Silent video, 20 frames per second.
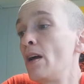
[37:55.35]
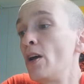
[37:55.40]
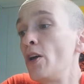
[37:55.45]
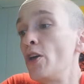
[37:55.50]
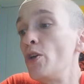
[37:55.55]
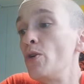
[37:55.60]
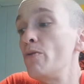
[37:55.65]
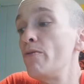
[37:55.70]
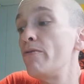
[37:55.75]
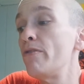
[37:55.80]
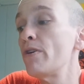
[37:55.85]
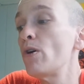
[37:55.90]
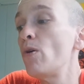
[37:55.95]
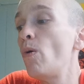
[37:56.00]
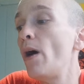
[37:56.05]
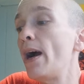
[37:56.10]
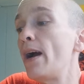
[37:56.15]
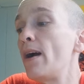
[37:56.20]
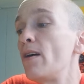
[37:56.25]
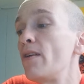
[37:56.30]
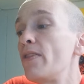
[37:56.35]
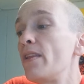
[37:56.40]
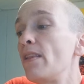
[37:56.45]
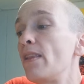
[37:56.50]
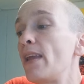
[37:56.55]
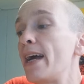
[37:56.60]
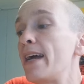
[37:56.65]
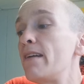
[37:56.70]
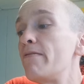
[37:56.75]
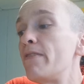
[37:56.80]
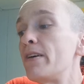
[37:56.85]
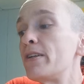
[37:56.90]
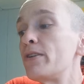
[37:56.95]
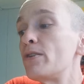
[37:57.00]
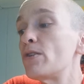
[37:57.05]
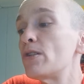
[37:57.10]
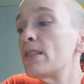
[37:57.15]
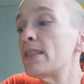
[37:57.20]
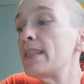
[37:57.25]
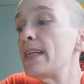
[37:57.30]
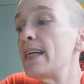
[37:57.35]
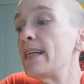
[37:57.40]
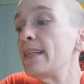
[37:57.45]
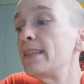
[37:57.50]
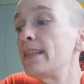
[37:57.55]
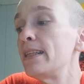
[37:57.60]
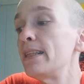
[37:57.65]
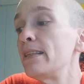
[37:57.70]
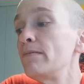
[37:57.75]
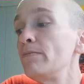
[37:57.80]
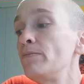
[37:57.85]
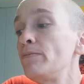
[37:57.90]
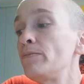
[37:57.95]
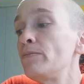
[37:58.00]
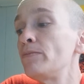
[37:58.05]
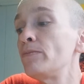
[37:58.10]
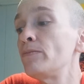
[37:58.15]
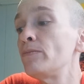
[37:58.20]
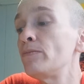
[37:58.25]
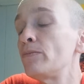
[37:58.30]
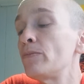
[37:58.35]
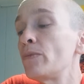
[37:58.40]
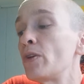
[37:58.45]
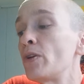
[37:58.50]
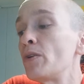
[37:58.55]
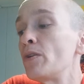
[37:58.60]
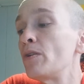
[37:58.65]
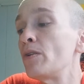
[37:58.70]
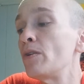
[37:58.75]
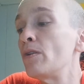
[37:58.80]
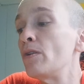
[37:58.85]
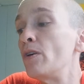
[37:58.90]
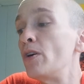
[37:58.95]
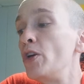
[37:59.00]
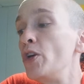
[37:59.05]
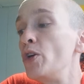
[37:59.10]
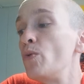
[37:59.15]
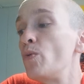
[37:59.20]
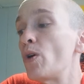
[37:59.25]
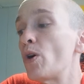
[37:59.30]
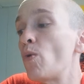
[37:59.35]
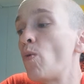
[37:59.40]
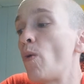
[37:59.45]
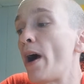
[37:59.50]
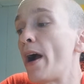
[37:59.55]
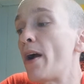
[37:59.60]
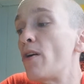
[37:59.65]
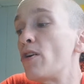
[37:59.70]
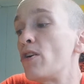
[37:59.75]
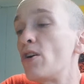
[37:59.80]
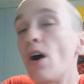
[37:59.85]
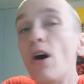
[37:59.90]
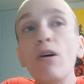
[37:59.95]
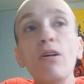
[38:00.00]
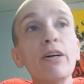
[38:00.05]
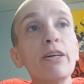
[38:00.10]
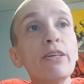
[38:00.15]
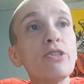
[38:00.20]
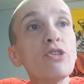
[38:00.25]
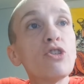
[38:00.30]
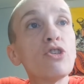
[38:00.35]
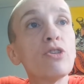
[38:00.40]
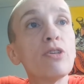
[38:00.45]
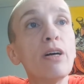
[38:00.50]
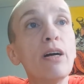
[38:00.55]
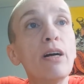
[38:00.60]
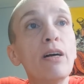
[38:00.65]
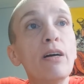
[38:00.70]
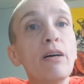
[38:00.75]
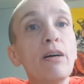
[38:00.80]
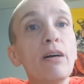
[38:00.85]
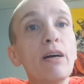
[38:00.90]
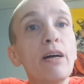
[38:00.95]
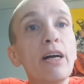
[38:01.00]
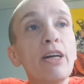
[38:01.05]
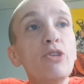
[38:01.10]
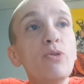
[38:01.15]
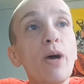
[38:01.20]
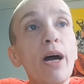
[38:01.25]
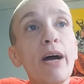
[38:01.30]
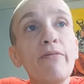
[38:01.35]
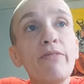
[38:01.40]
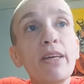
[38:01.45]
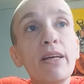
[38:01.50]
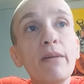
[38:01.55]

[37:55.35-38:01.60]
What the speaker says: You've acquired the light of understanding. You acquire knowledge, and you have the